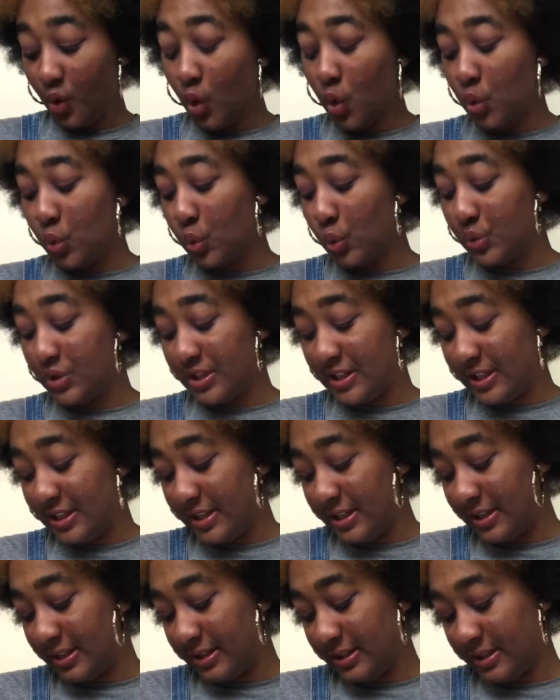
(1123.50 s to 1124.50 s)
Ooh,
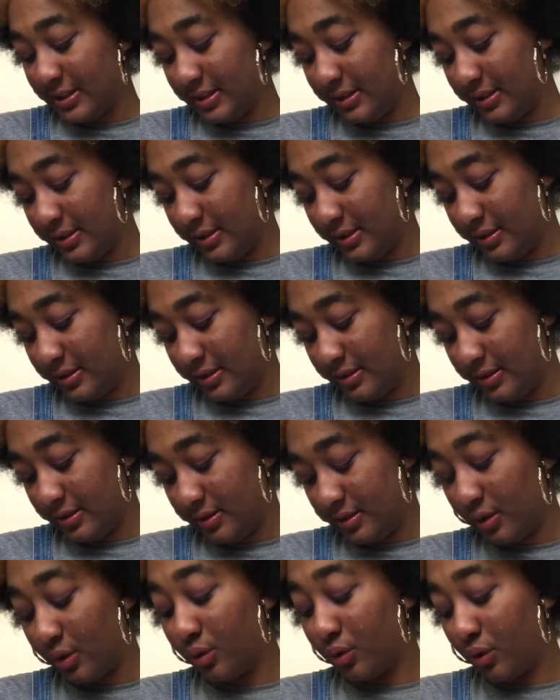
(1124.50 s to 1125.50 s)
Dean,
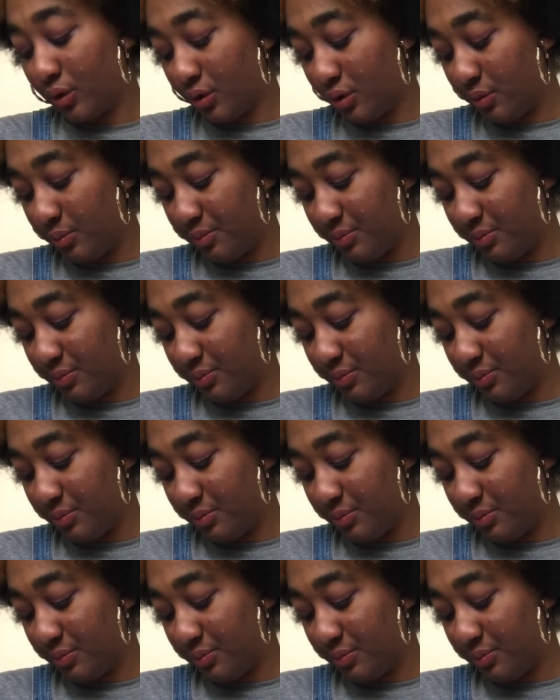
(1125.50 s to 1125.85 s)
no Local